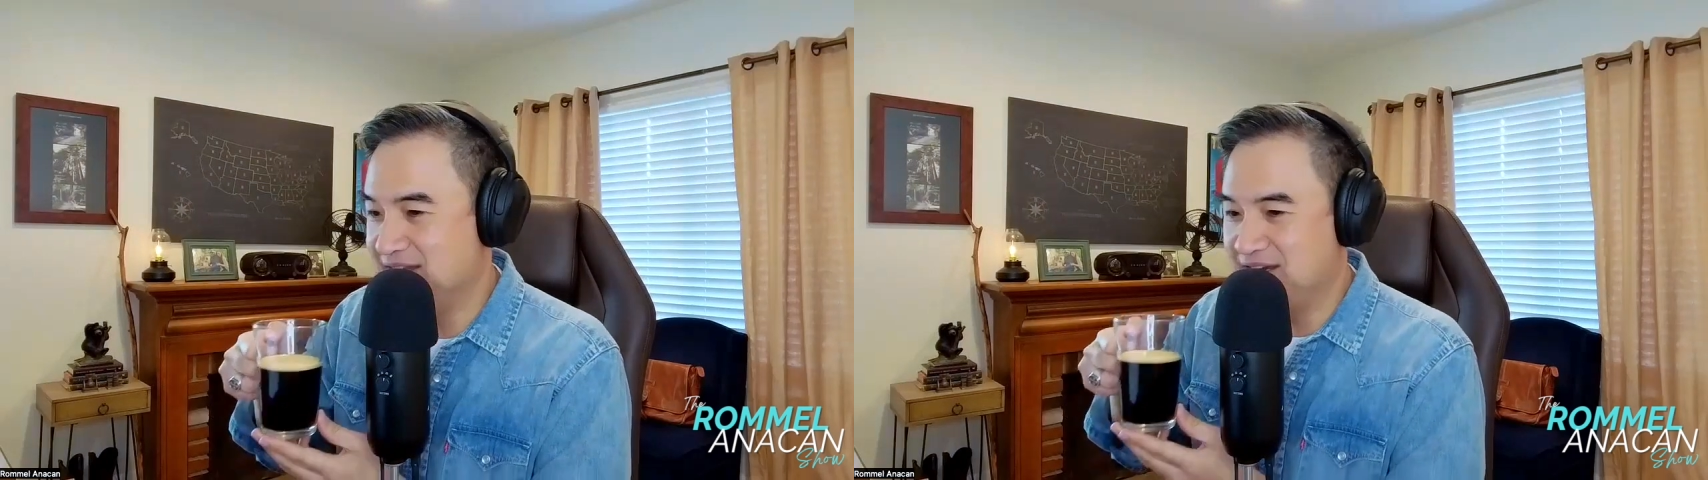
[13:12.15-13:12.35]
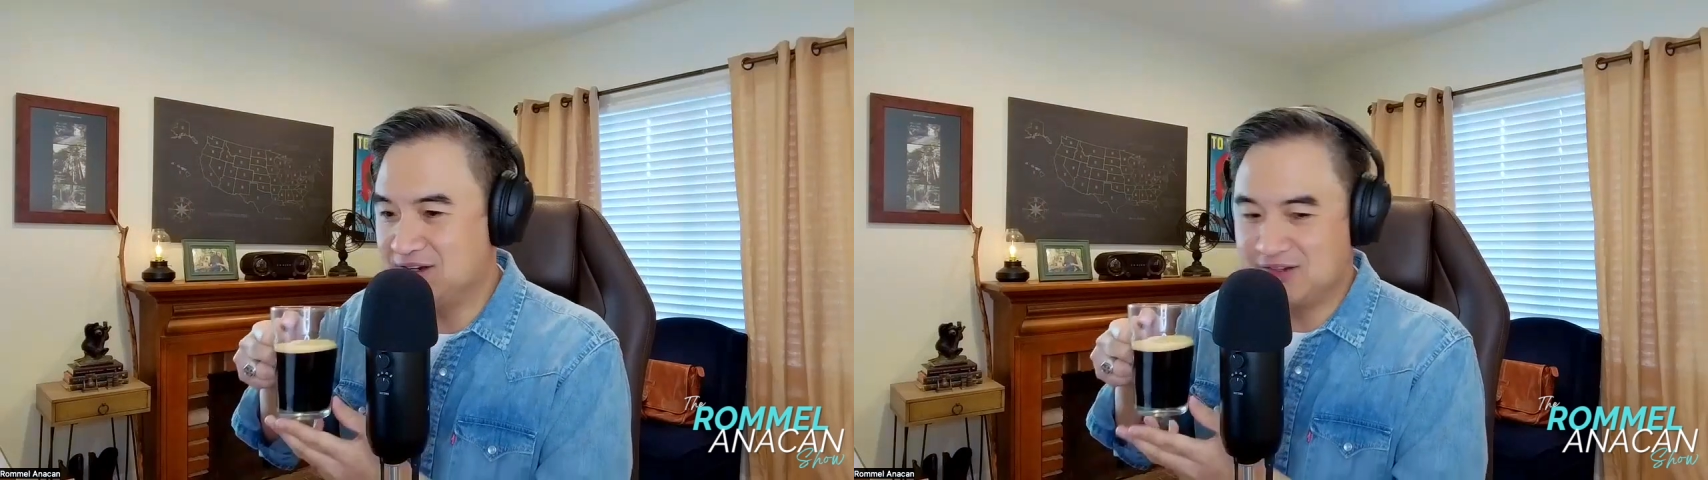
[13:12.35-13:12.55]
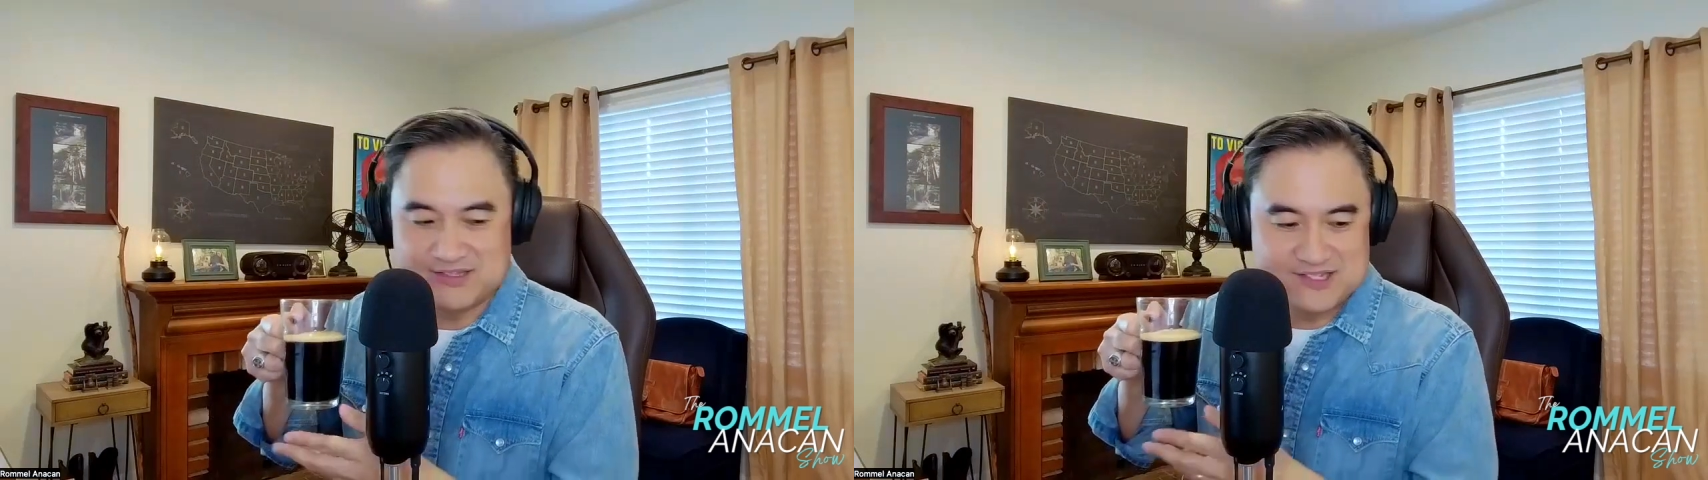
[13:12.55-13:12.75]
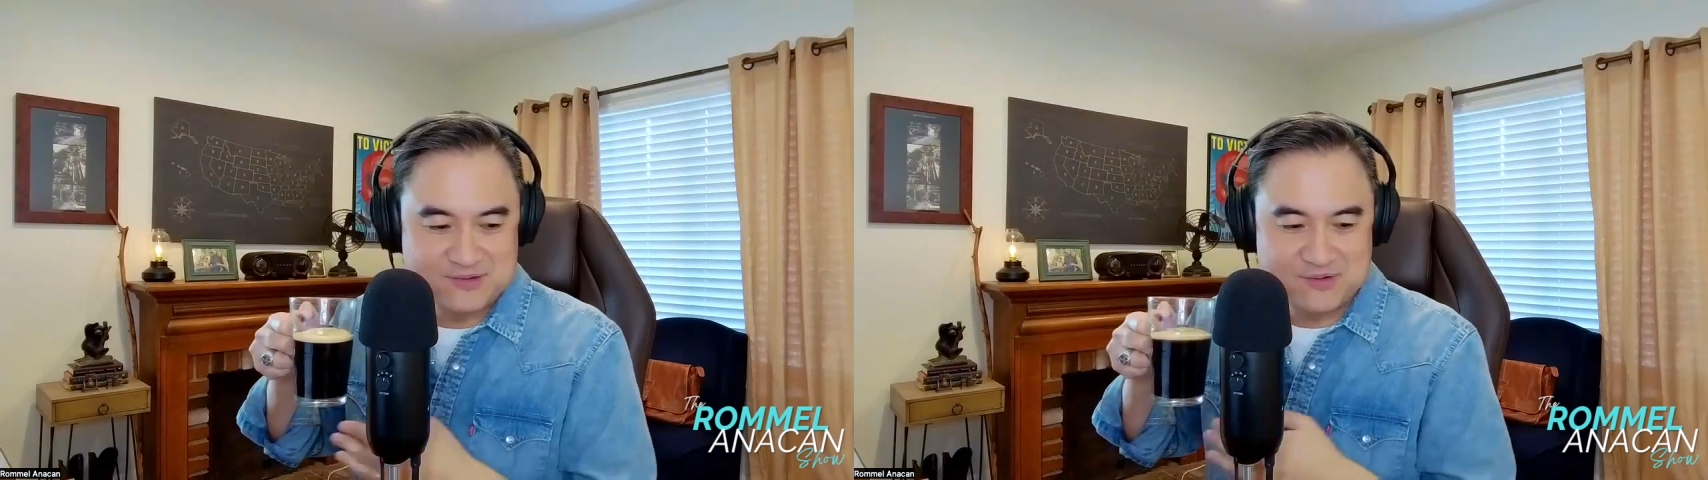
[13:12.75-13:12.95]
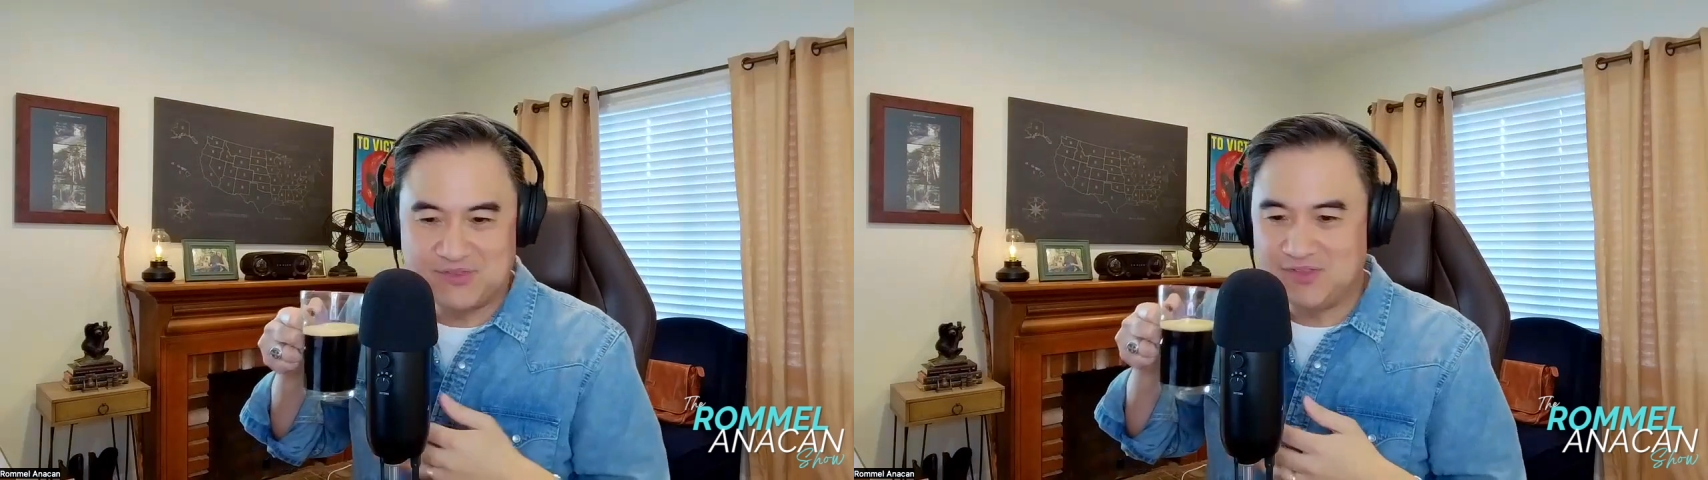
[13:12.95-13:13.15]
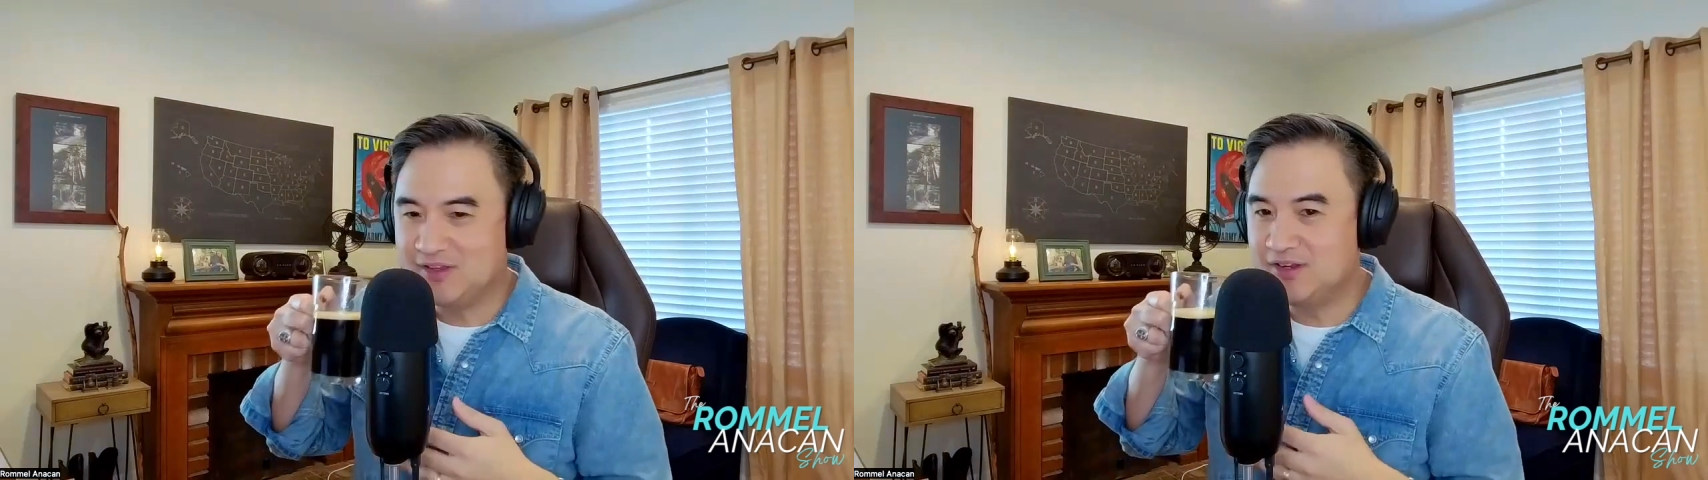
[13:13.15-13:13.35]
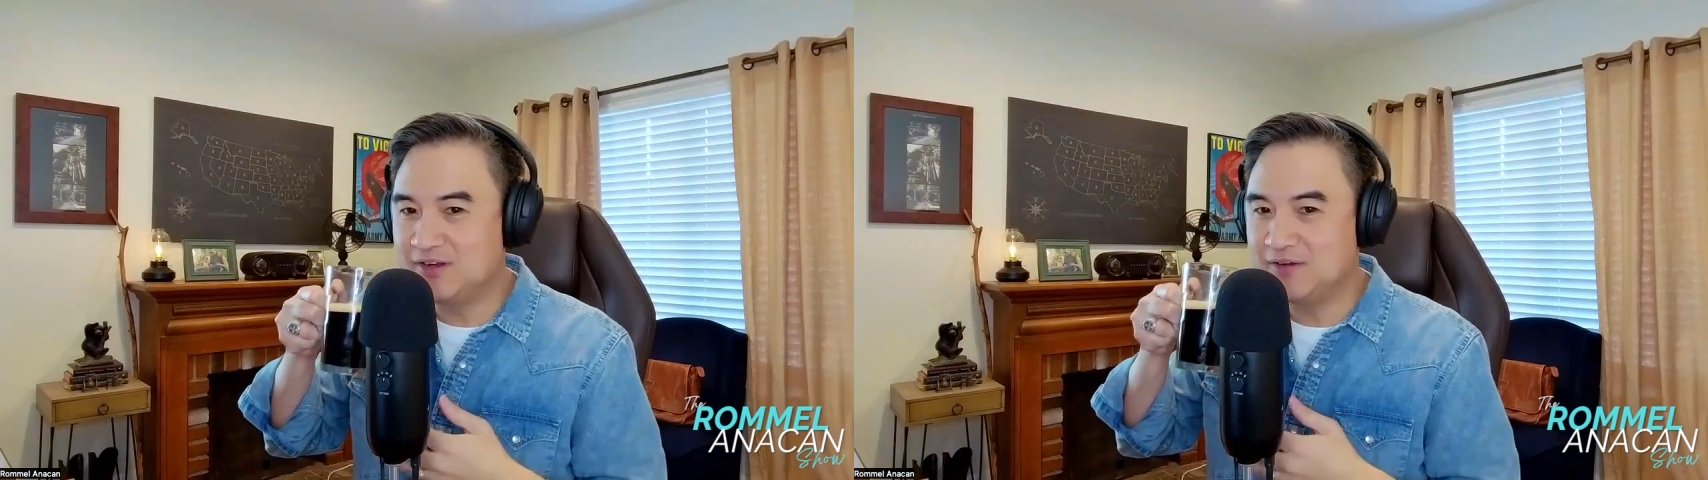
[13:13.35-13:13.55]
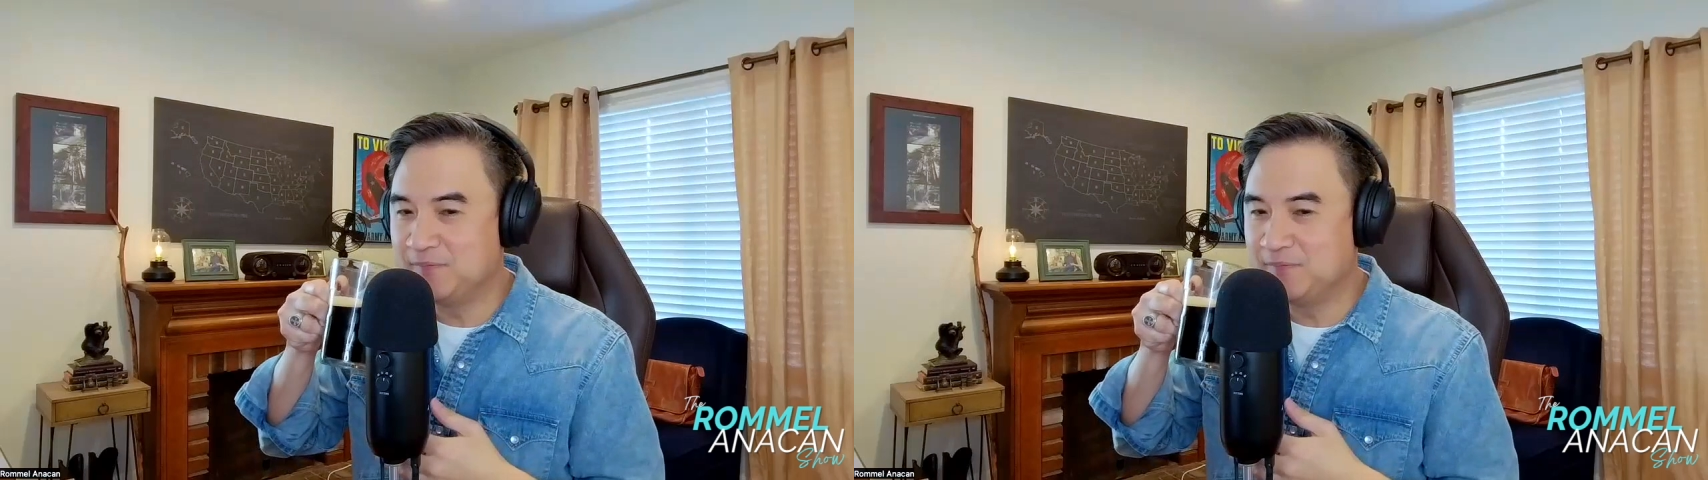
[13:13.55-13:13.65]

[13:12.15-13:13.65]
here. See what we think here.